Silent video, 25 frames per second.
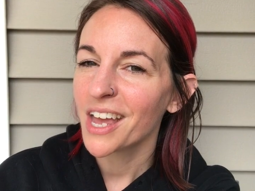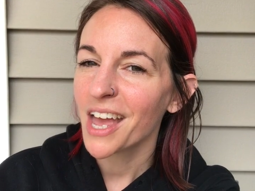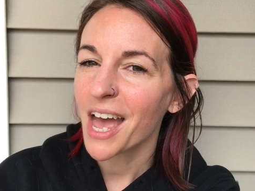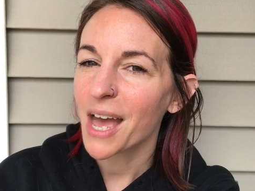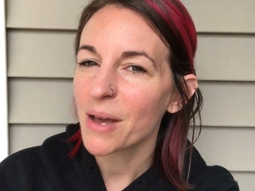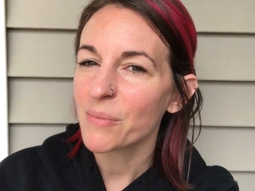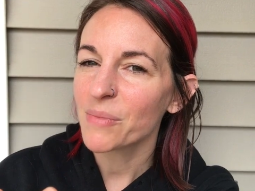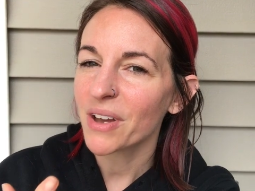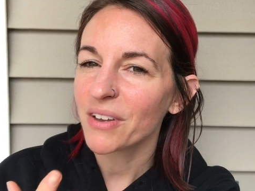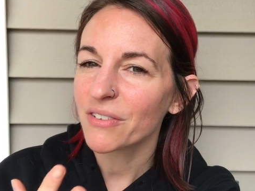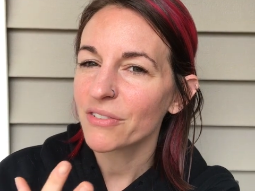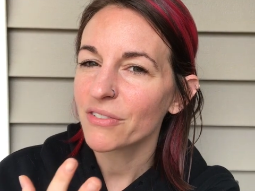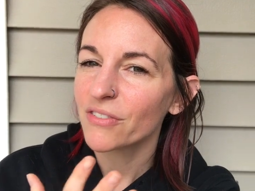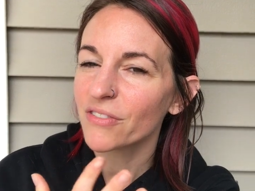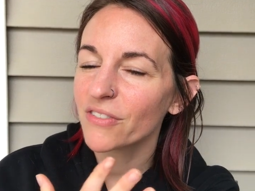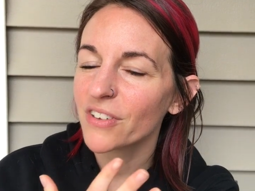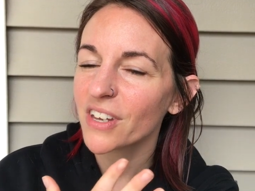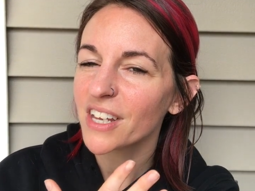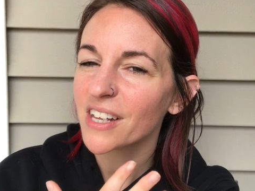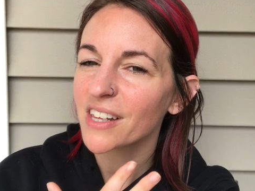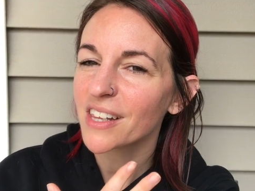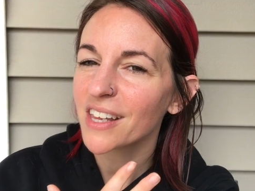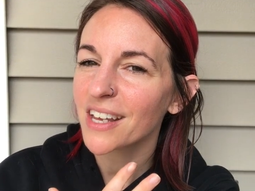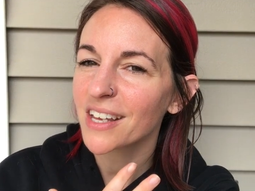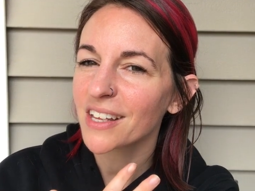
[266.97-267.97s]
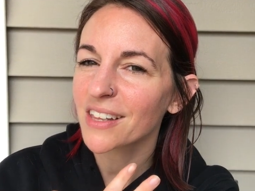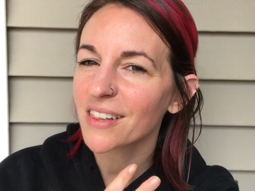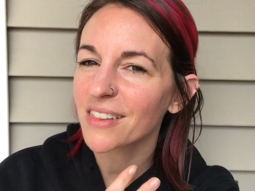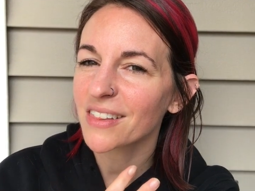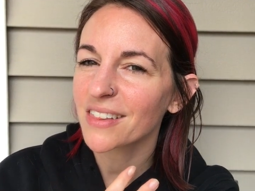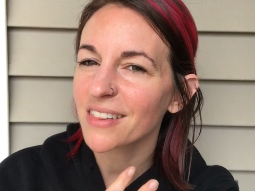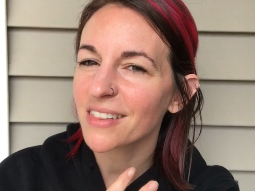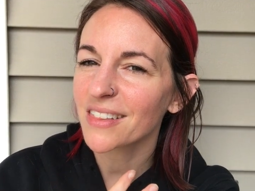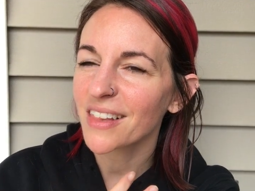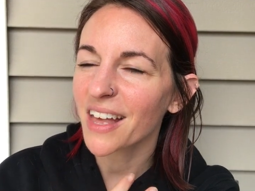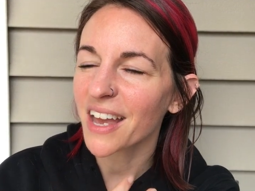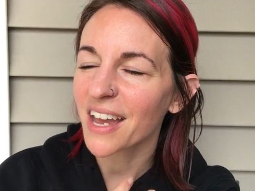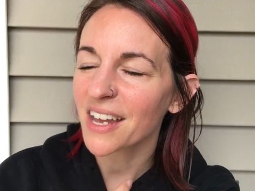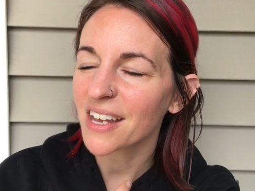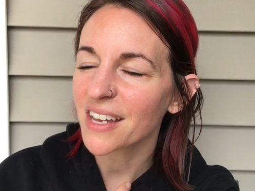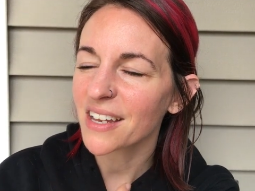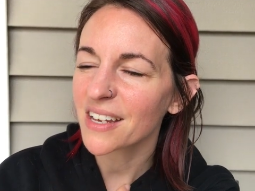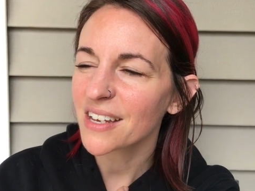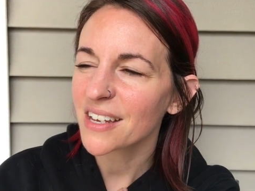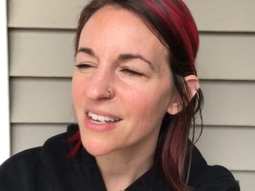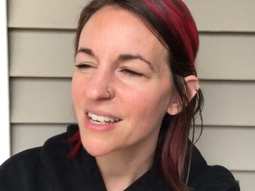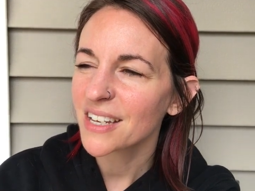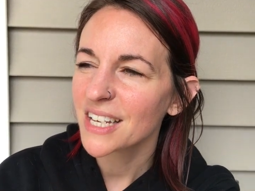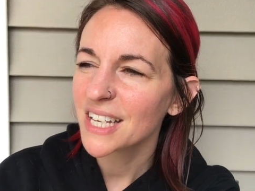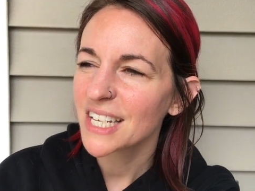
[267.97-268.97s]
Am I feeling like
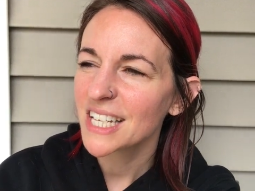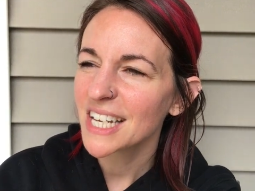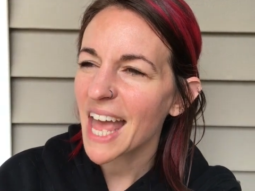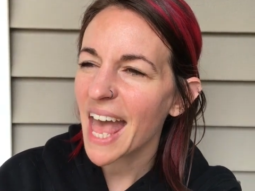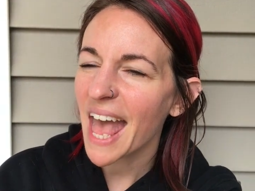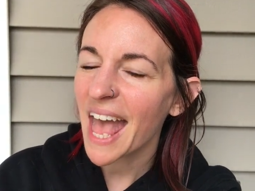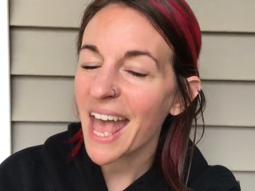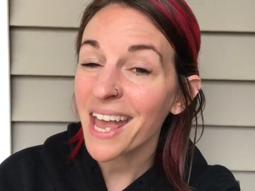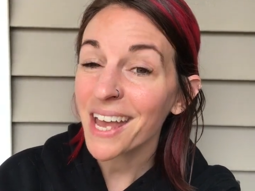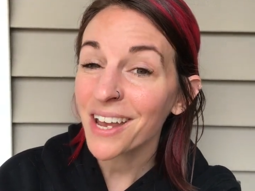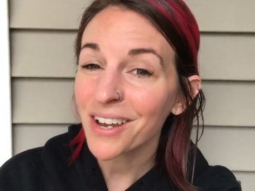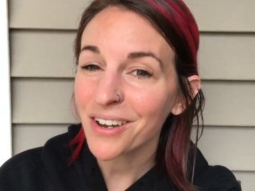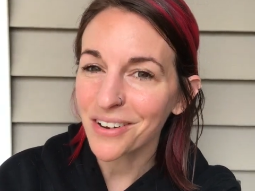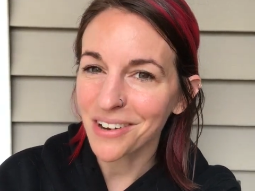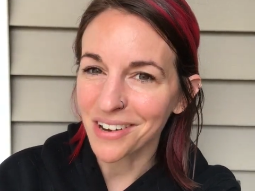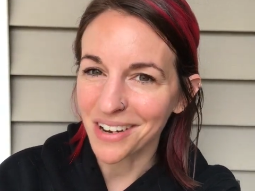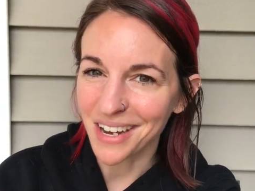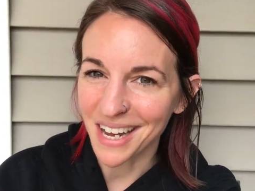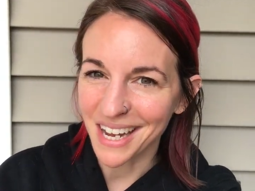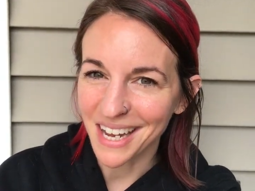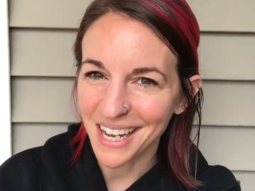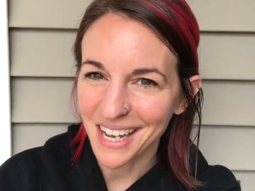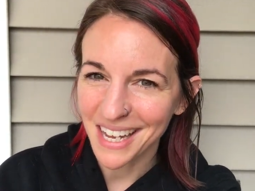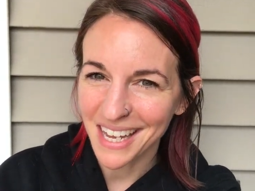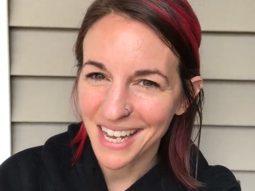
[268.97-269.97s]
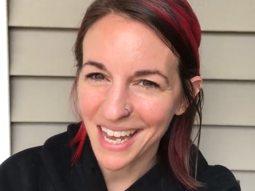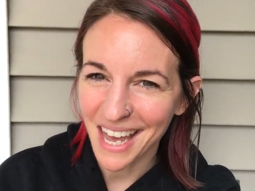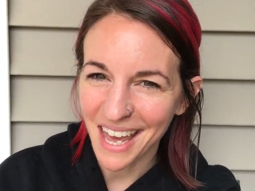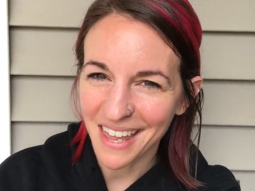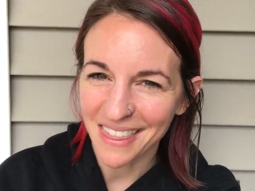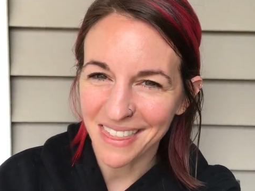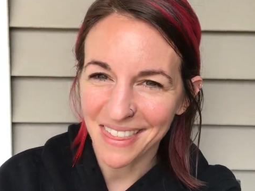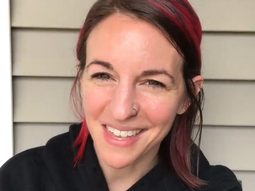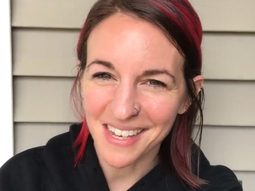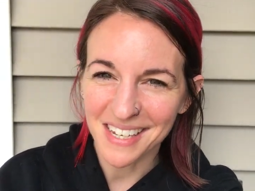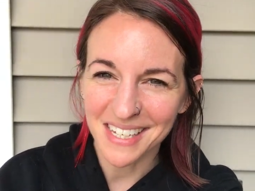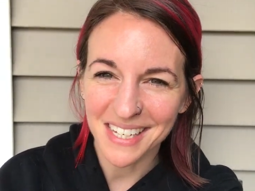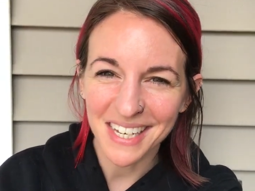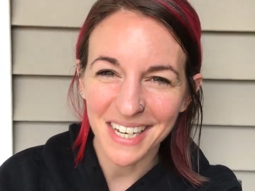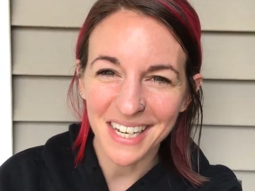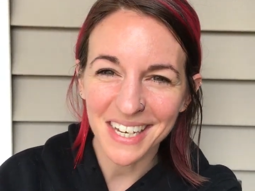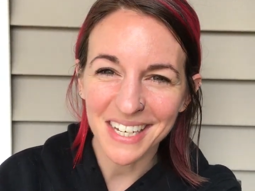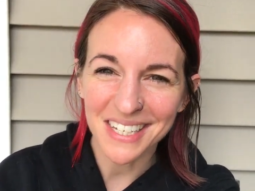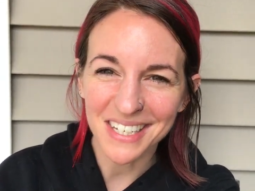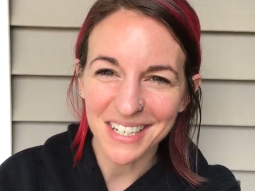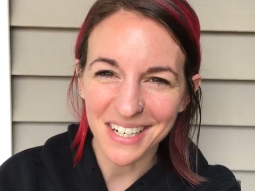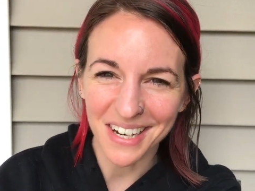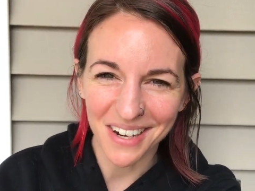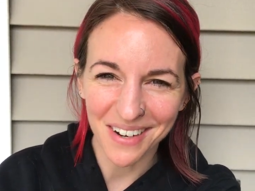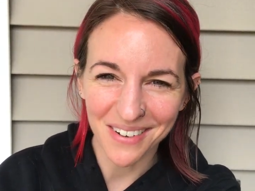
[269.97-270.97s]
angry at the
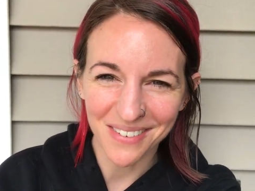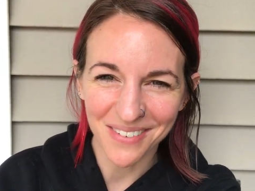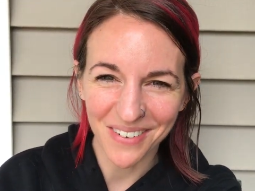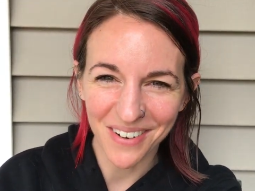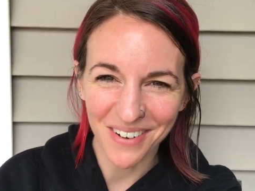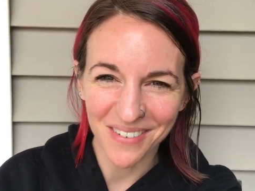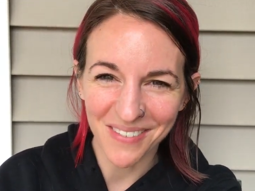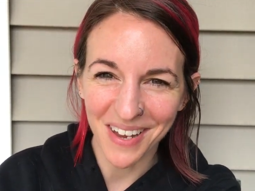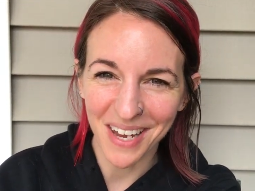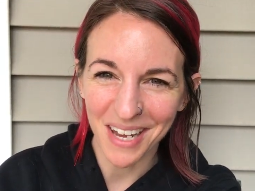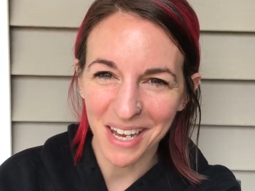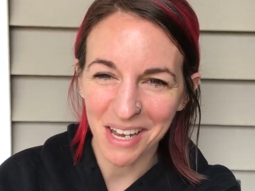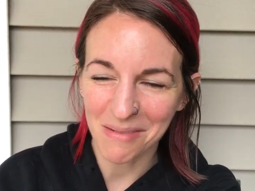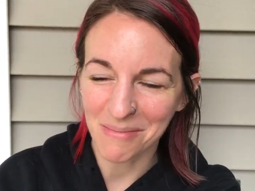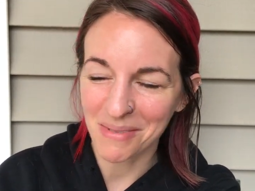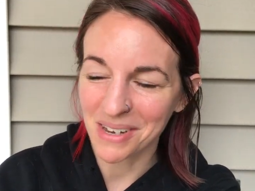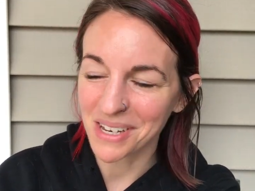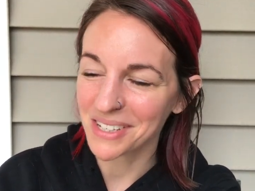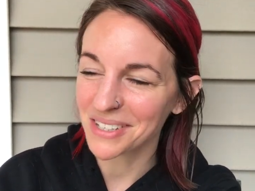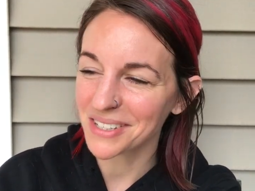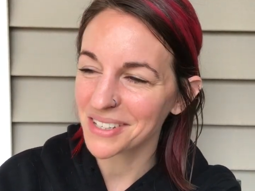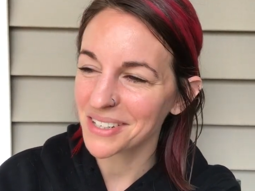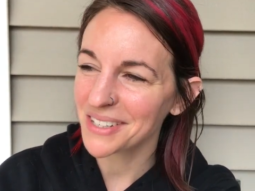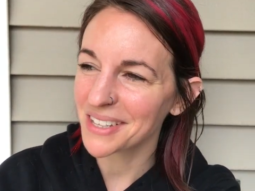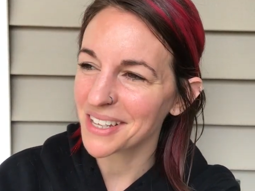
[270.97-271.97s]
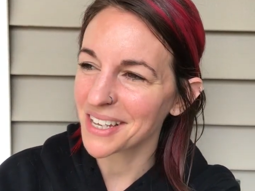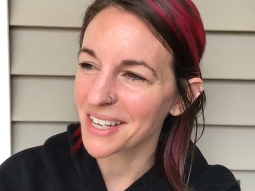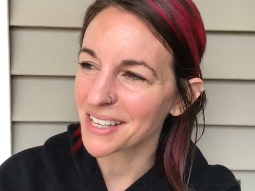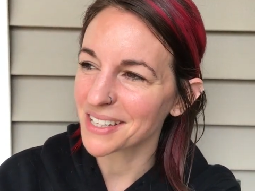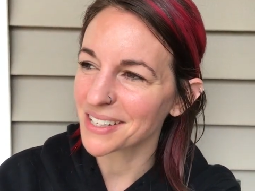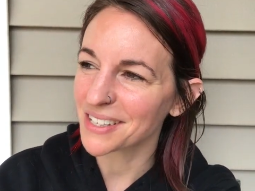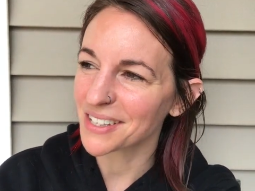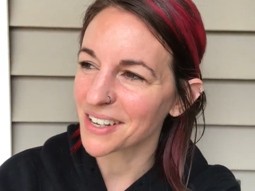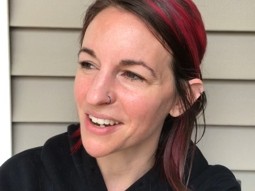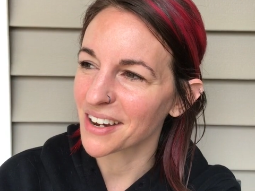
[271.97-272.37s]
teacher for making me do this?